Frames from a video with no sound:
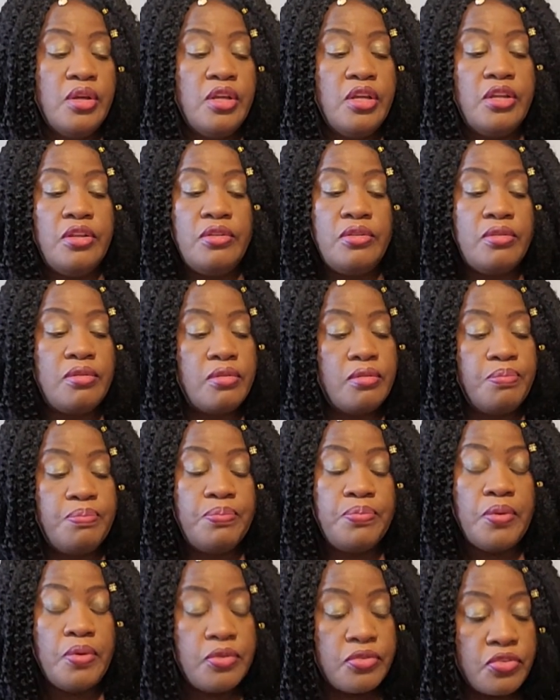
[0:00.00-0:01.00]
It's
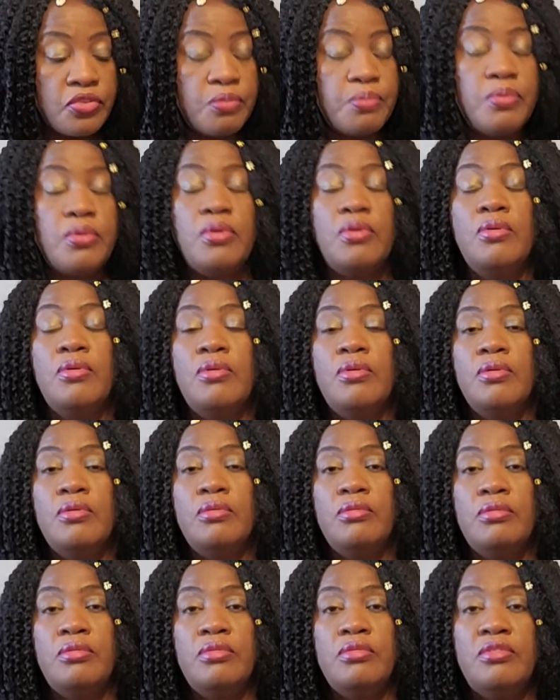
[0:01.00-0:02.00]
possible.
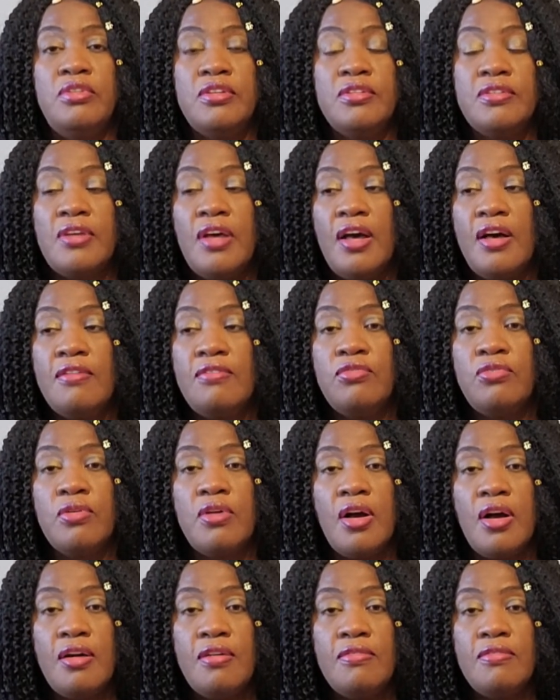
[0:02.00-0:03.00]
You just have to
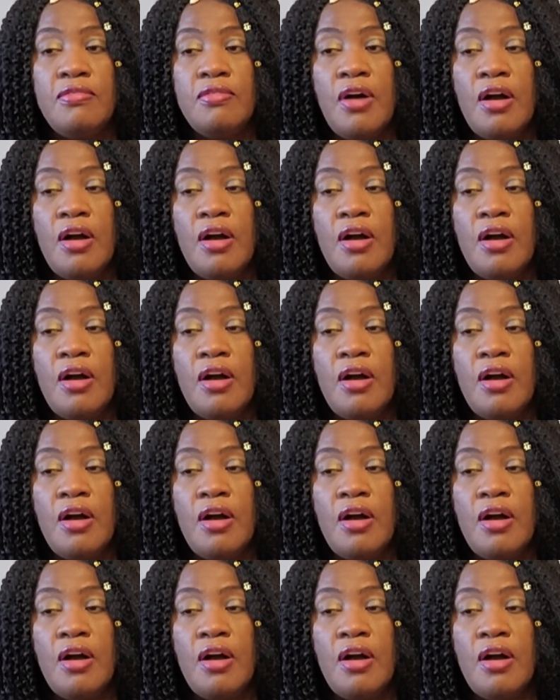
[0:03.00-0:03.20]
have